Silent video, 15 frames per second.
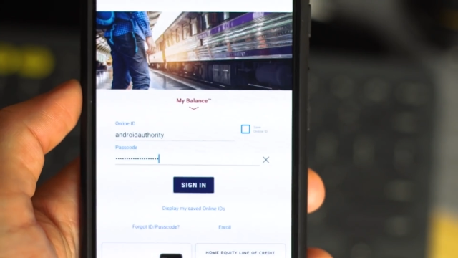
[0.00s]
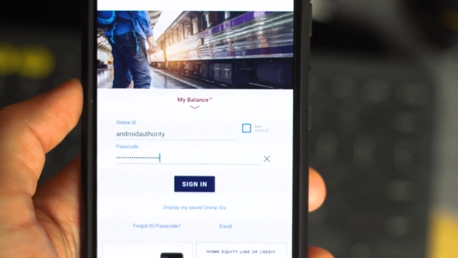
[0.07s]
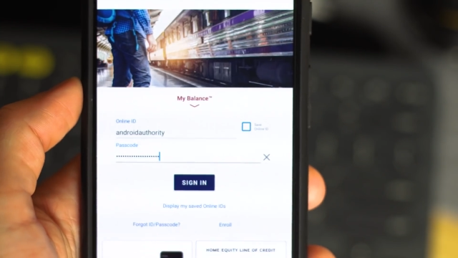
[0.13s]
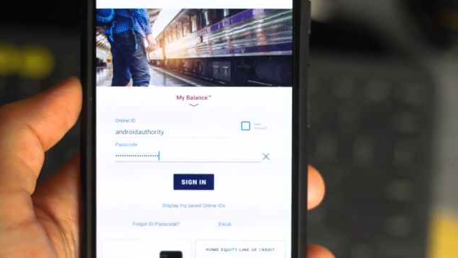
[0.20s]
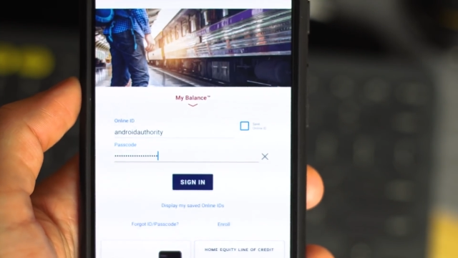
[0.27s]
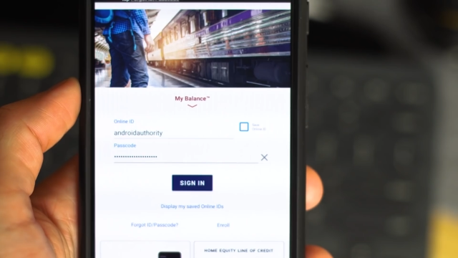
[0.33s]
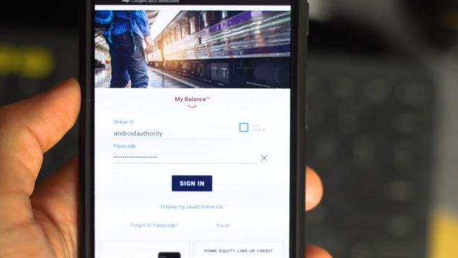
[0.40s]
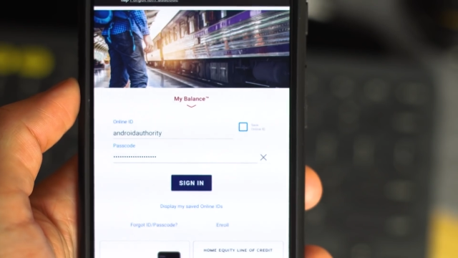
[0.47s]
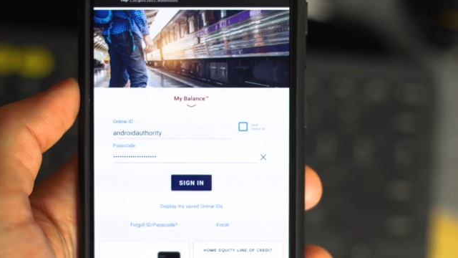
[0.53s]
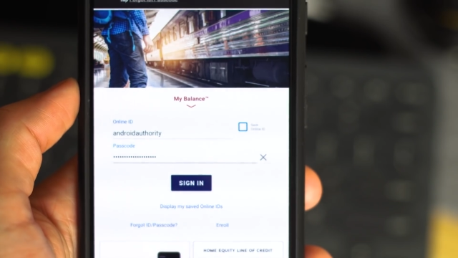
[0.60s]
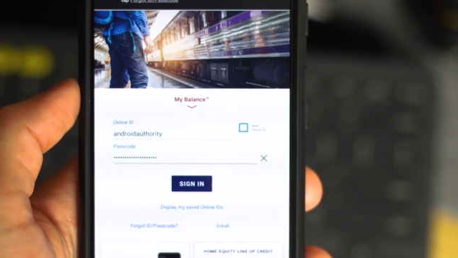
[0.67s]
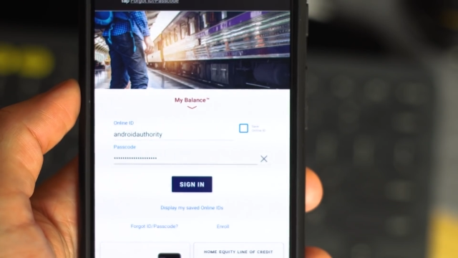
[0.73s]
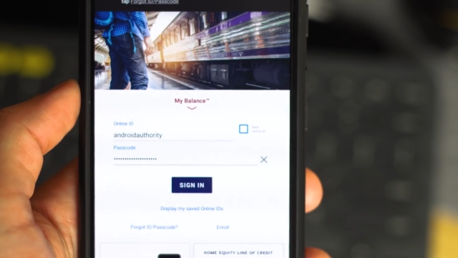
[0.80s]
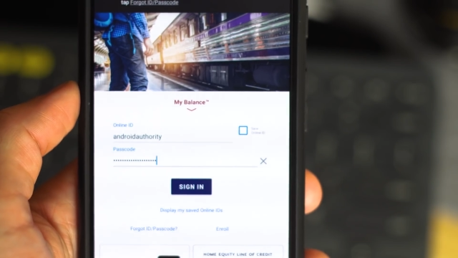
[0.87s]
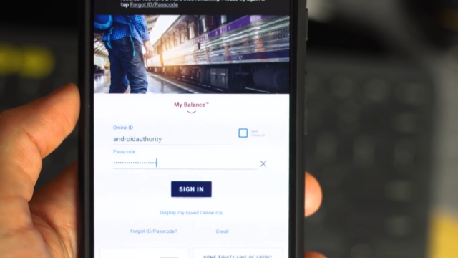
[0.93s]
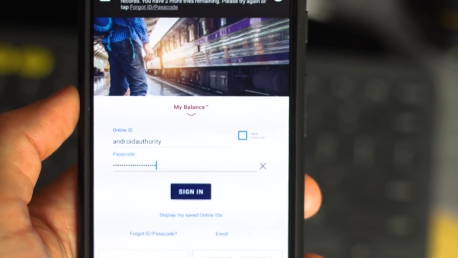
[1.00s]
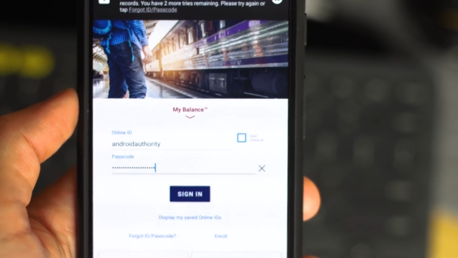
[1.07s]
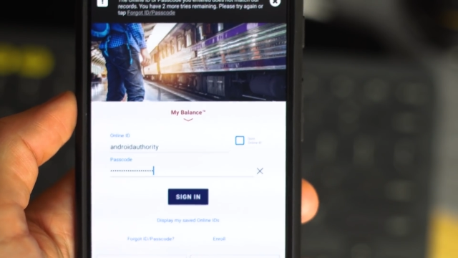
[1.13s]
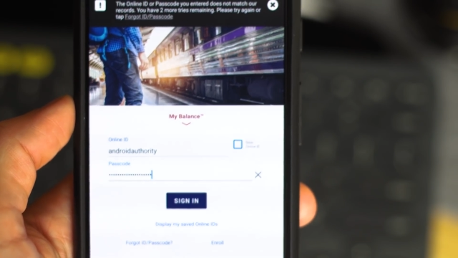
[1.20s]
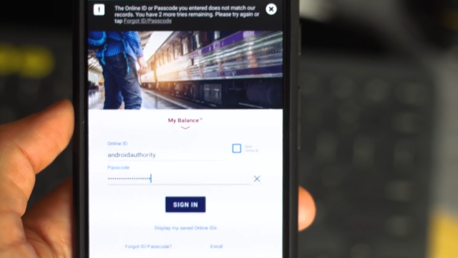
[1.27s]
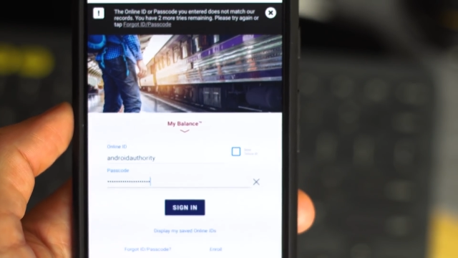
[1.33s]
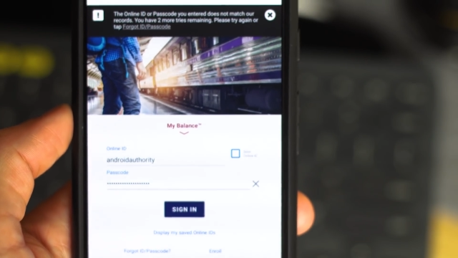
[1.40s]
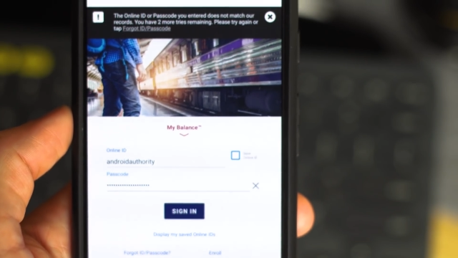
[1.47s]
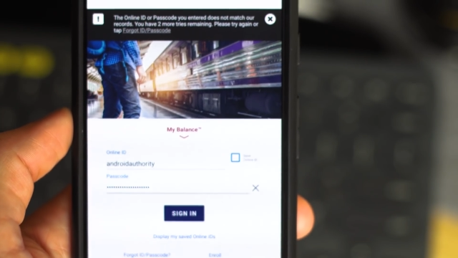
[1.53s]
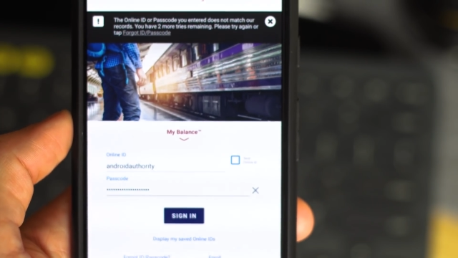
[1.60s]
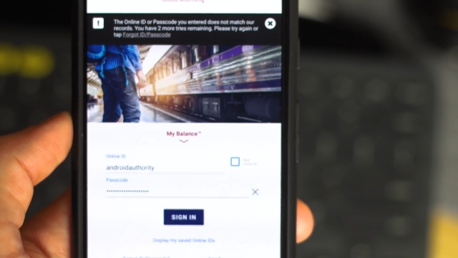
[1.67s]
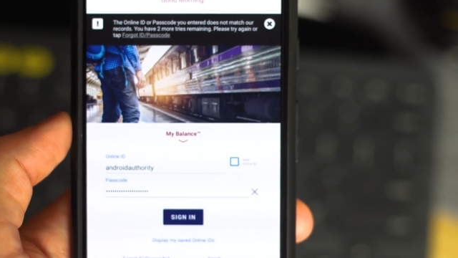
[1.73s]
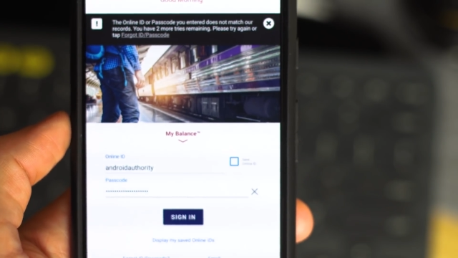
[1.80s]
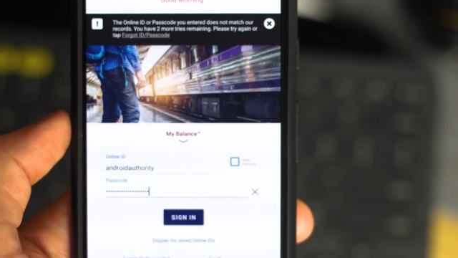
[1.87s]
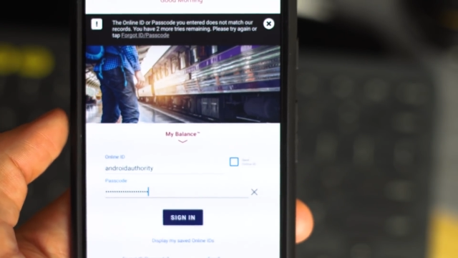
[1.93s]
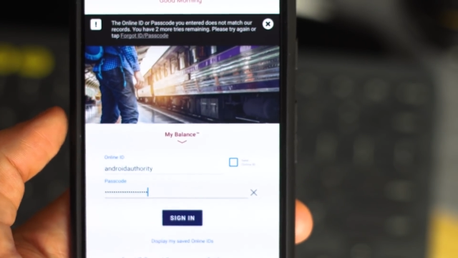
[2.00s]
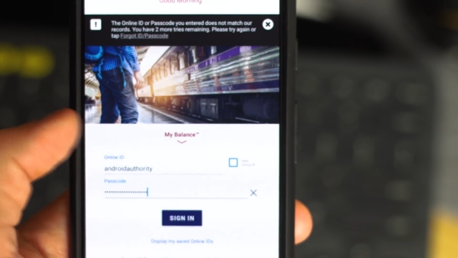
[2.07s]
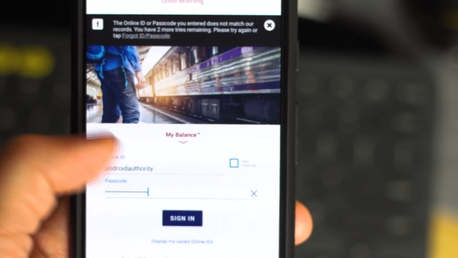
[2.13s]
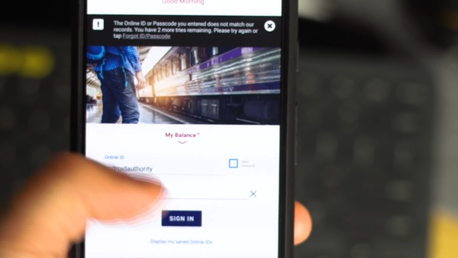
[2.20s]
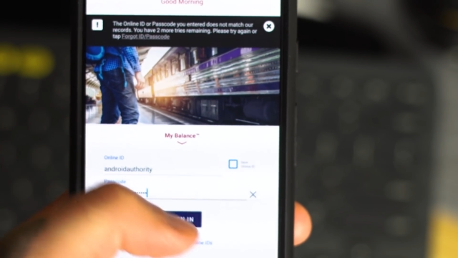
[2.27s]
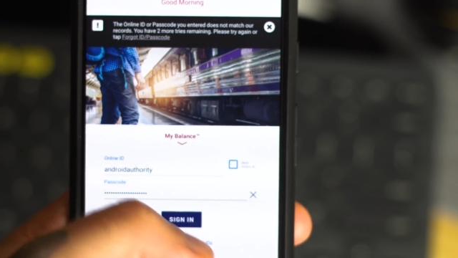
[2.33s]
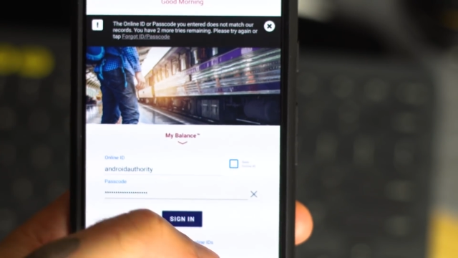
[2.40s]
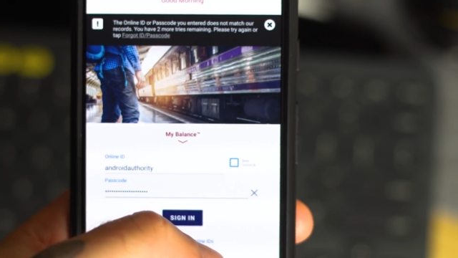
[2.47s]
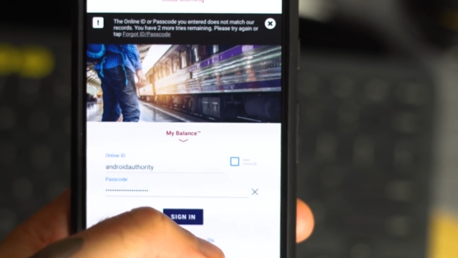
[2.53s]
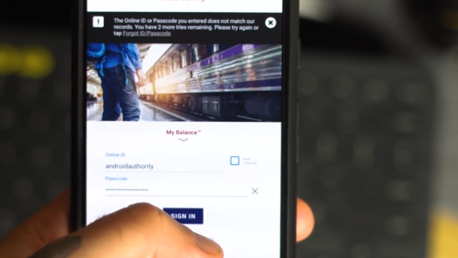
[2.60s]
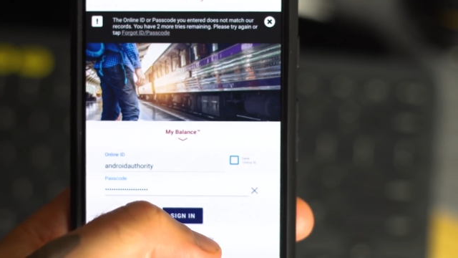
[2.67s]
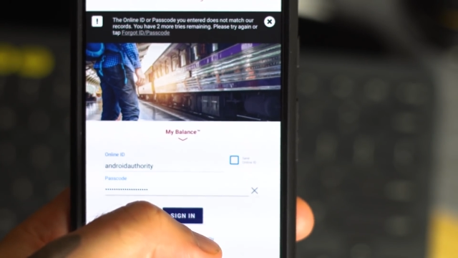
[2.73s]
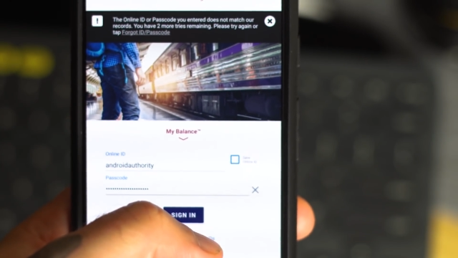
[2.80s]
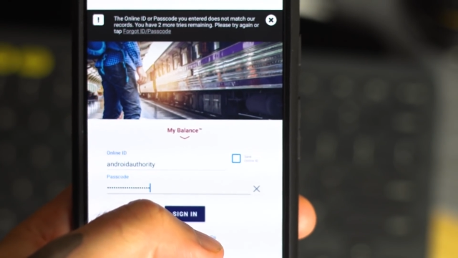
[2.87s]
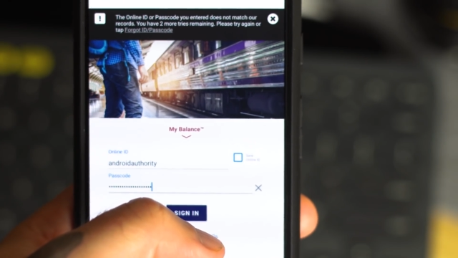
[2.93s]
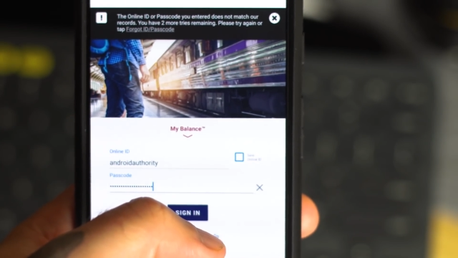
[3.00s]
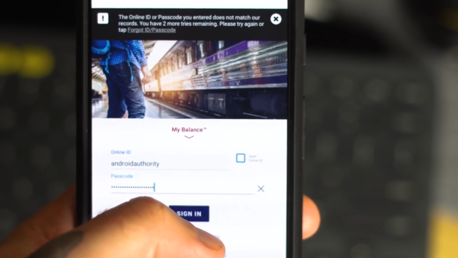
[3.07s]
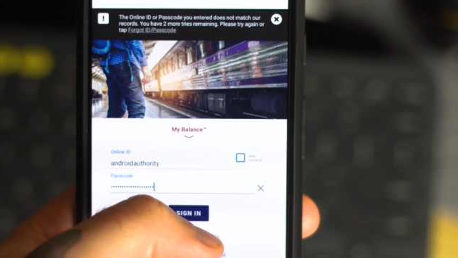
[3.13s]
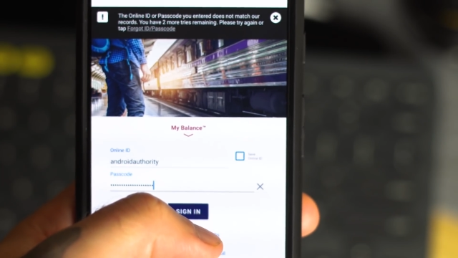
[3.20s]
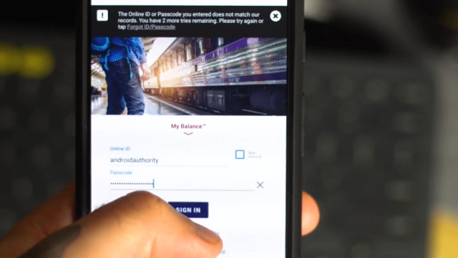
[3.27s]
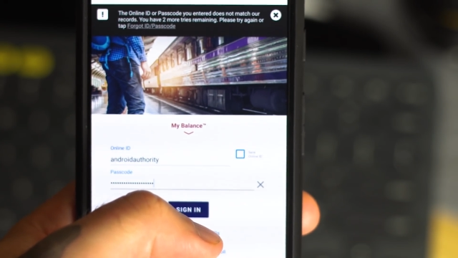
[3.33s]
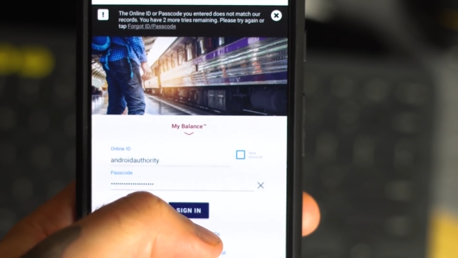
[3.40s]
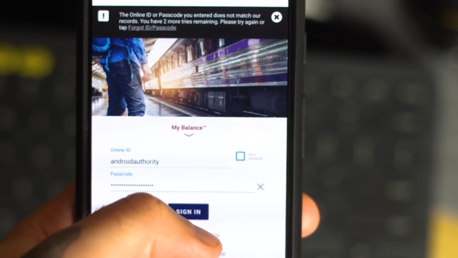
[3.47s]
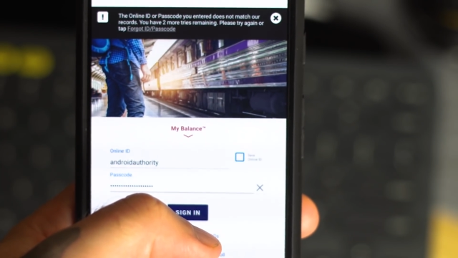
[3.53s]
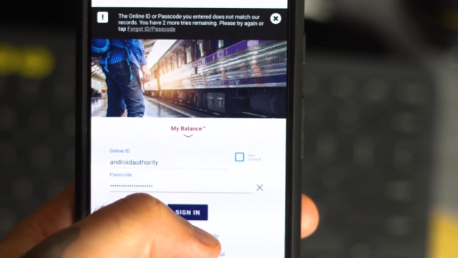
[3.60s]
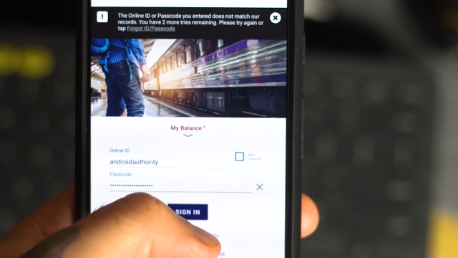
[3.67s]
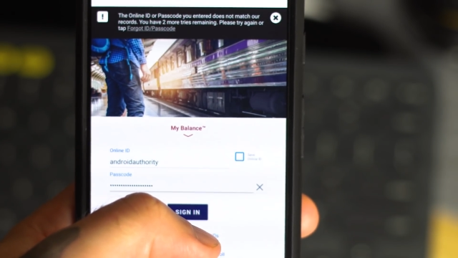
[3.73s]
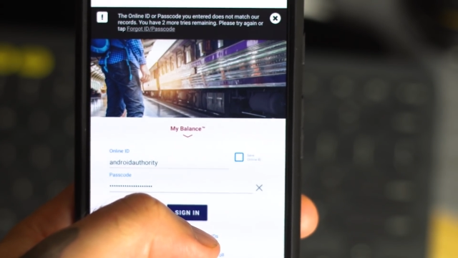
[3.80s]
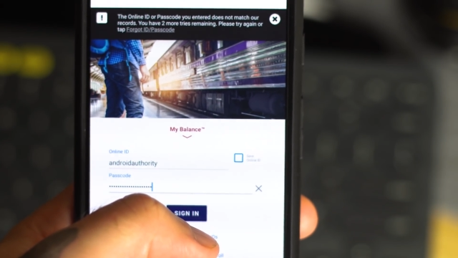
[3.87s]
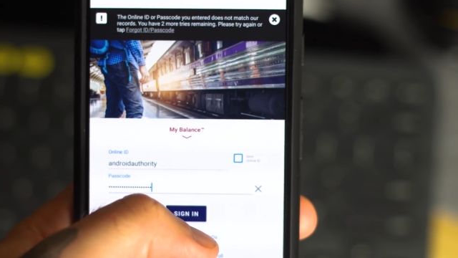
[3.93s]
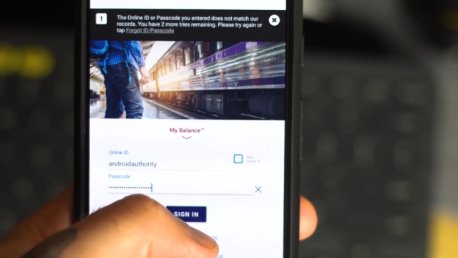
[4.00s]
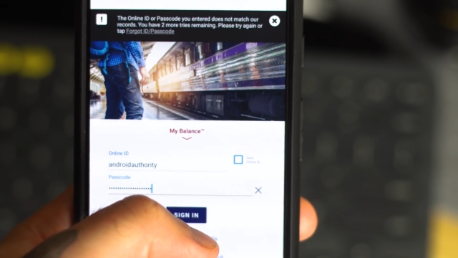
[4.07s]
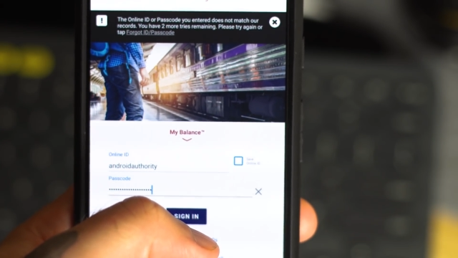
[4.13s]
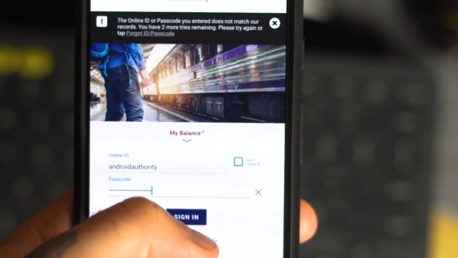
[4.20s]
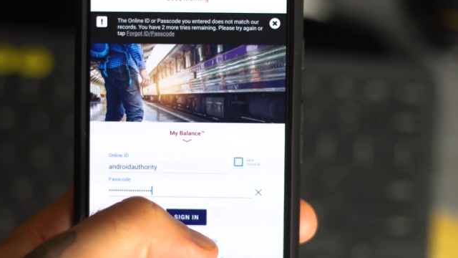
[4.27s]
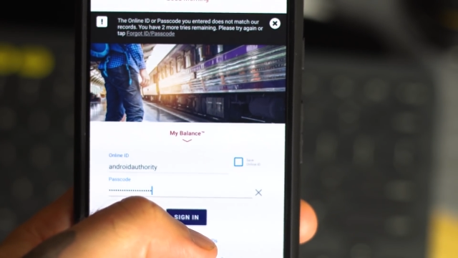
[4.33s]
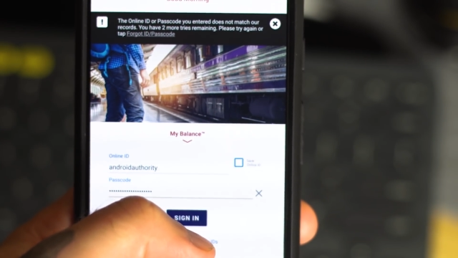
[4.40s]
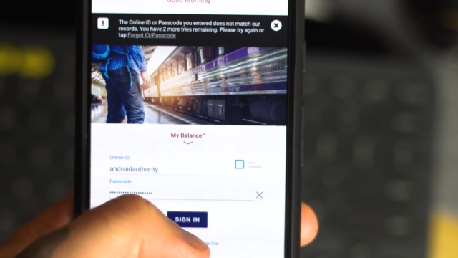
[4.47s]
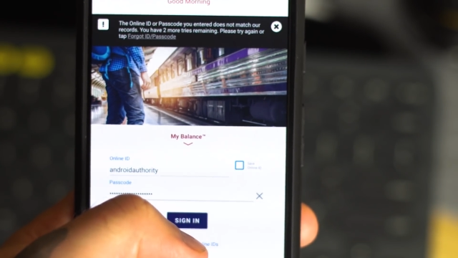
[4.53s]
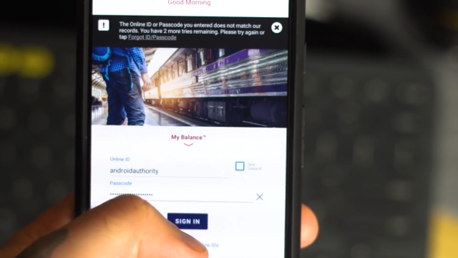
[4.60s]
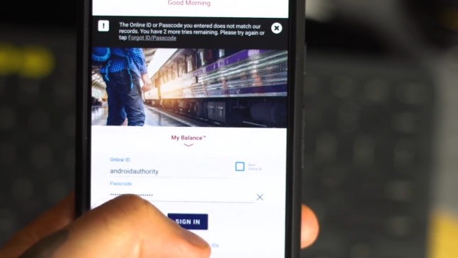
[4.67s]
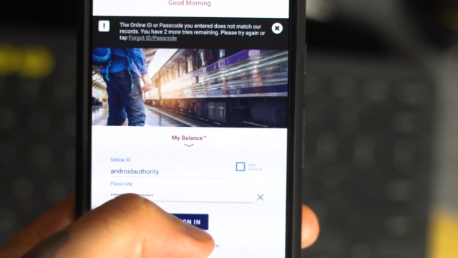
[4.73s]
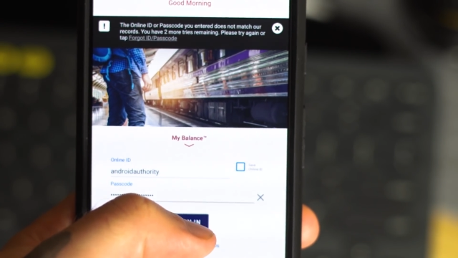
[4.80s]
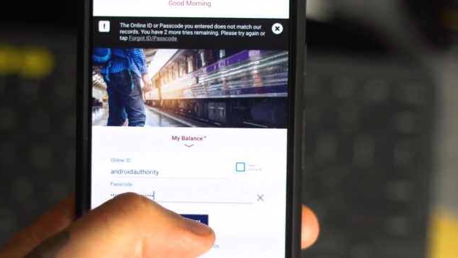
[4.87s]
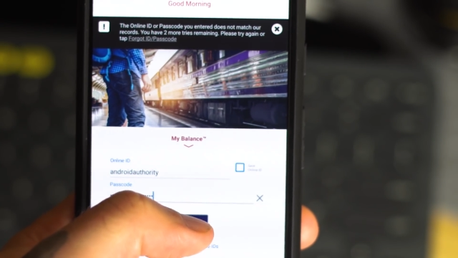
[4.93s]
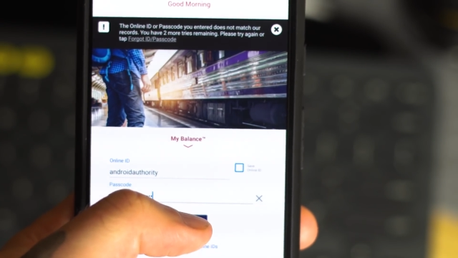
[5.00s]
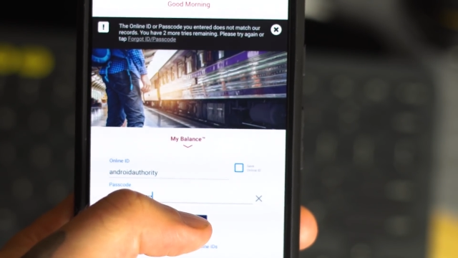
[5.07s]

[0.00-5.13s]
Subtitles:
[unreadable: no face in view]